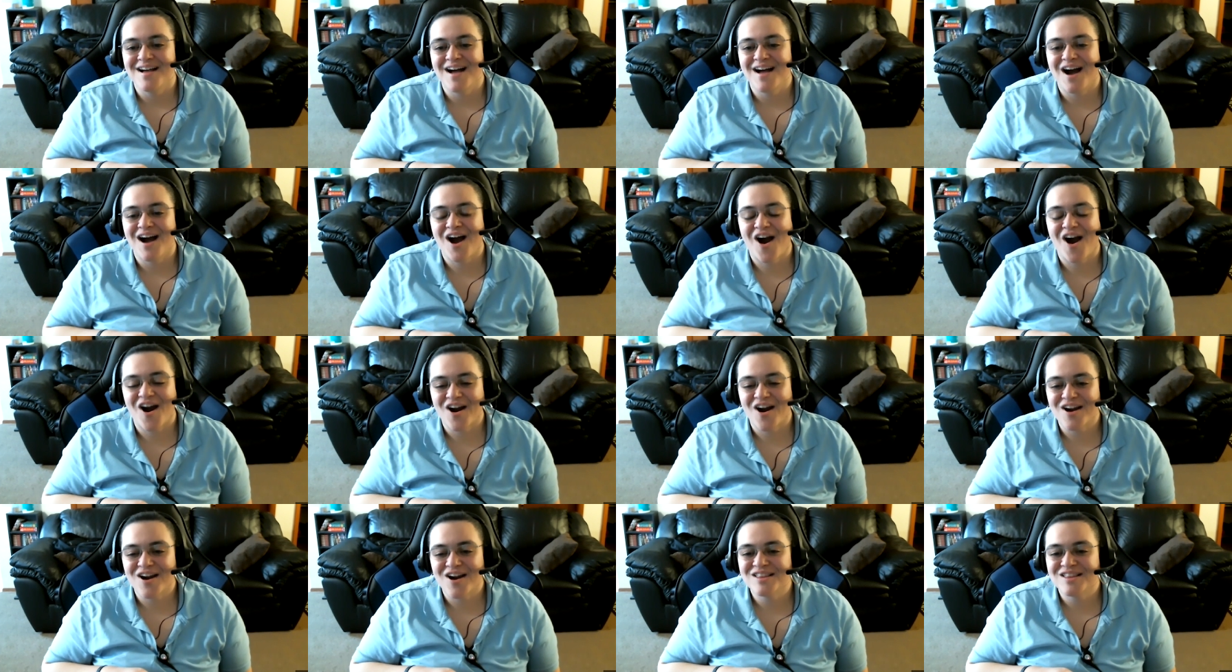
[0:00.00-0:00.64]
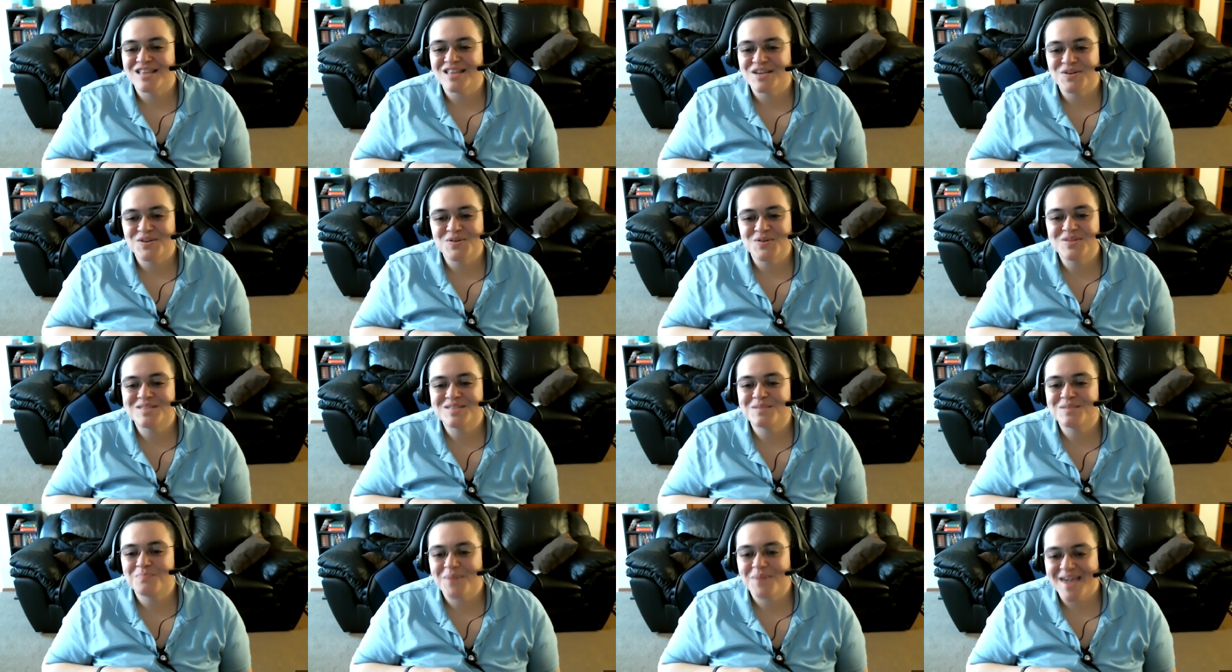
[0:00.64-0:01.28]
our little
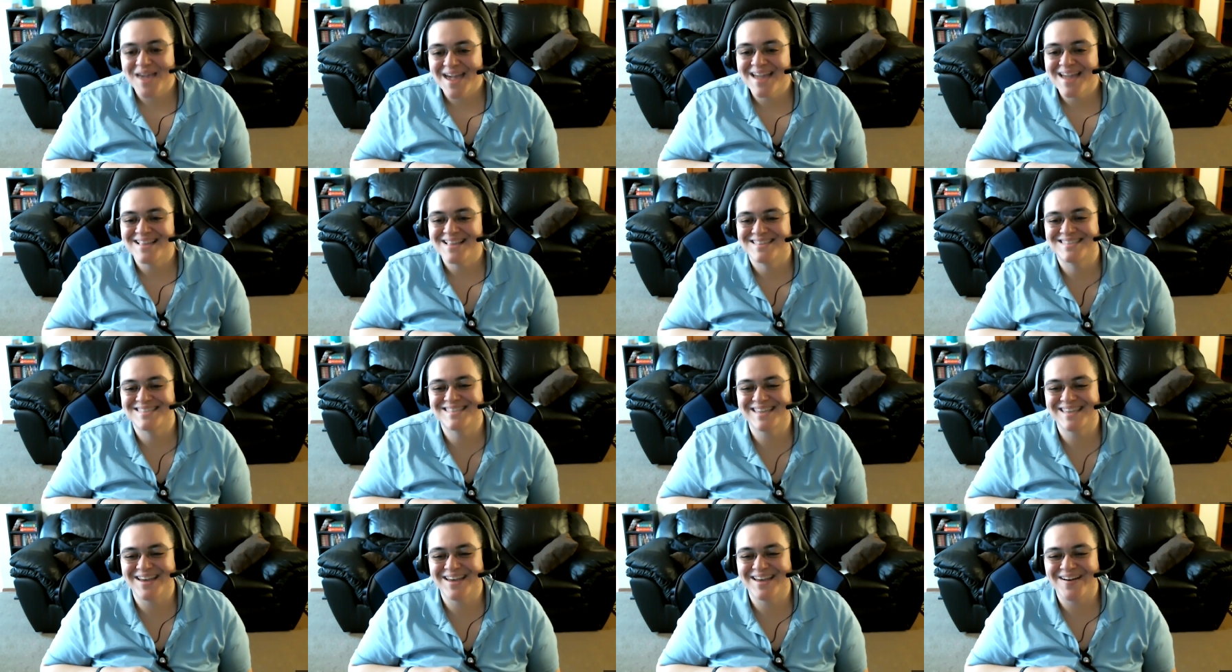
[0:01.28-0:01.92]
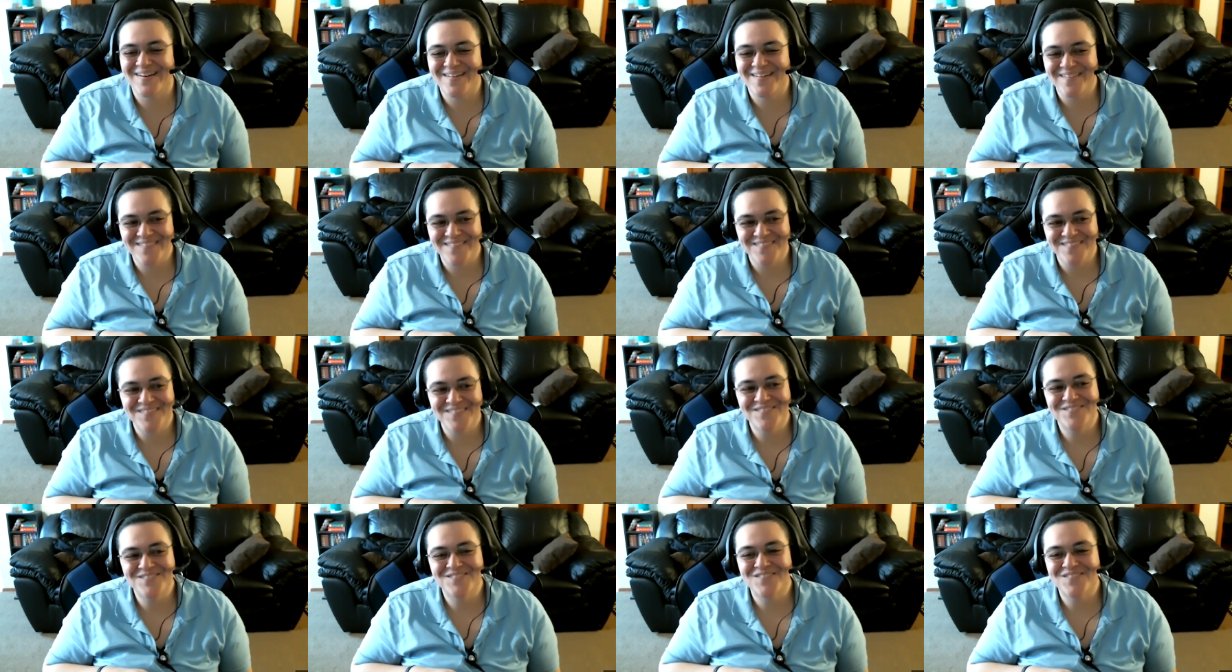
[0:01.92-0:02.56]
debates
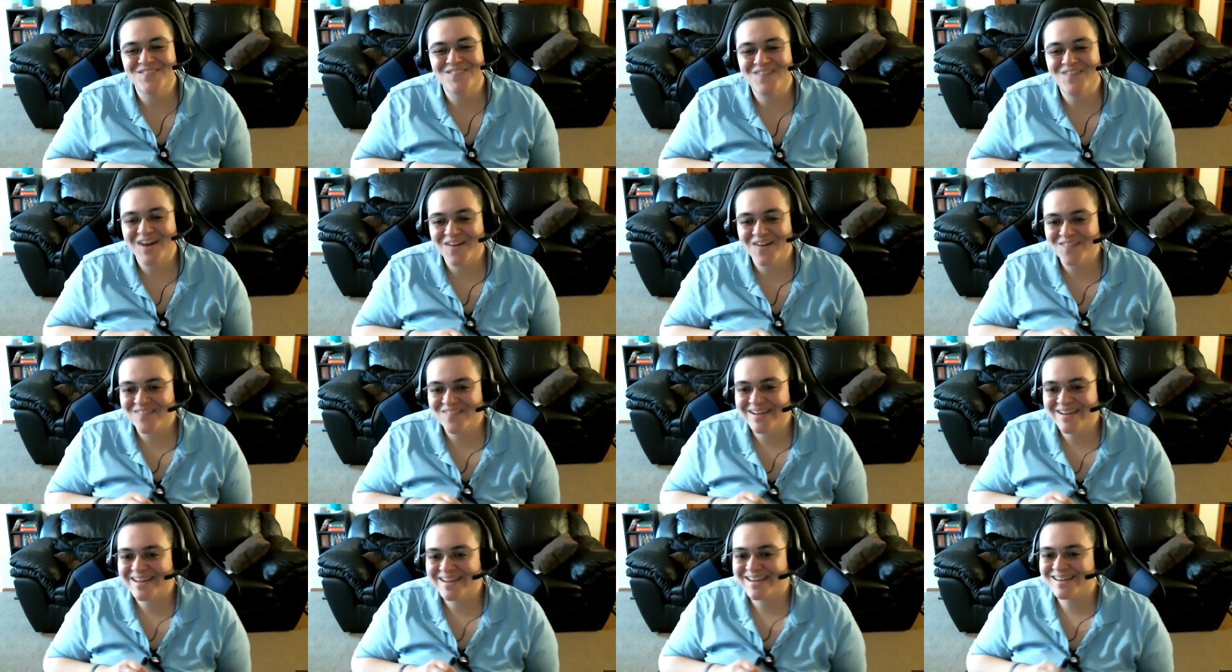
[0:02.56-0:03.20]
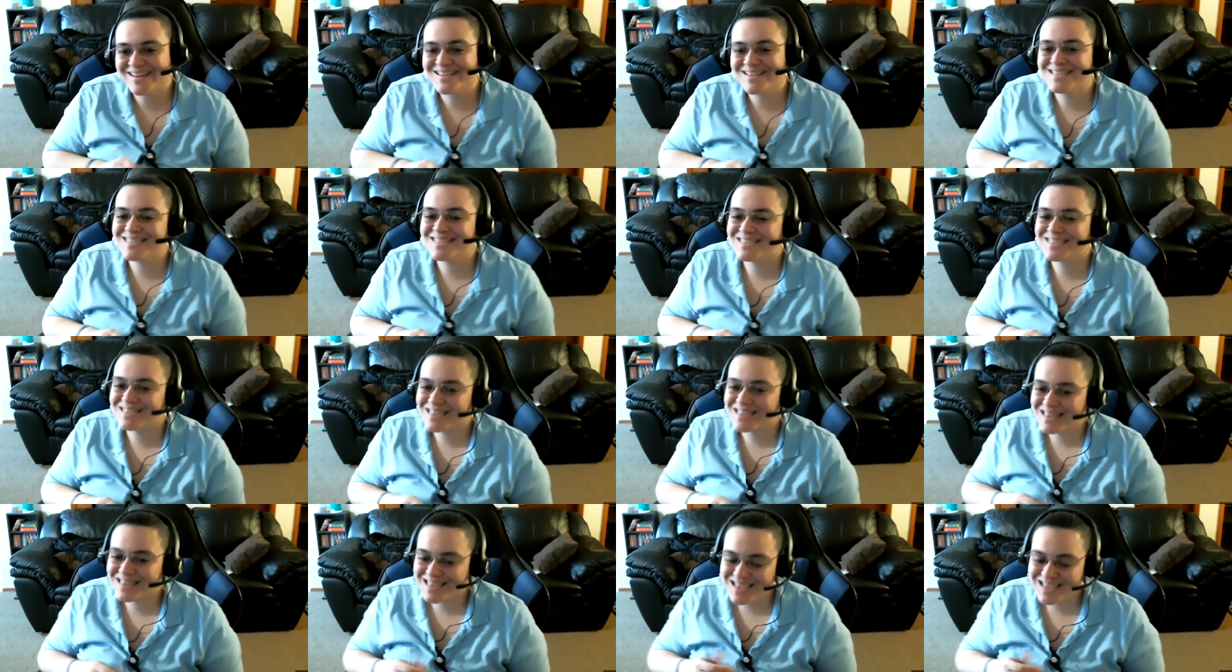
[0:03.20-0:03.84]
of where are we going to
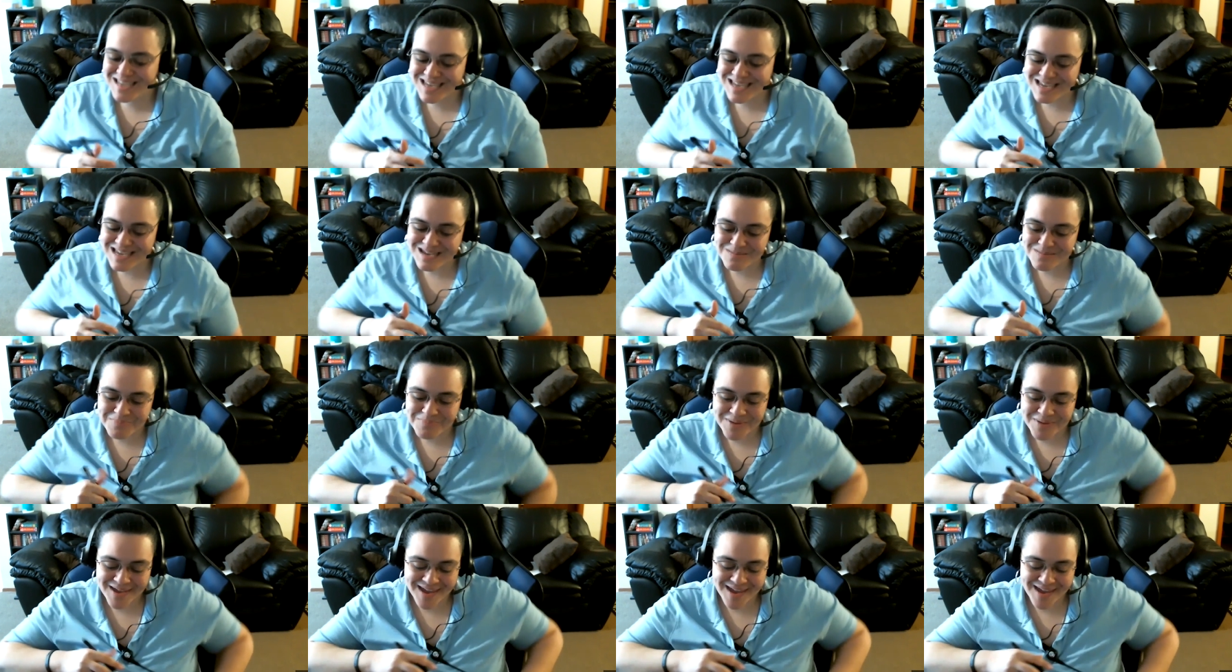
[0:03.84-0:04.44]
sleep.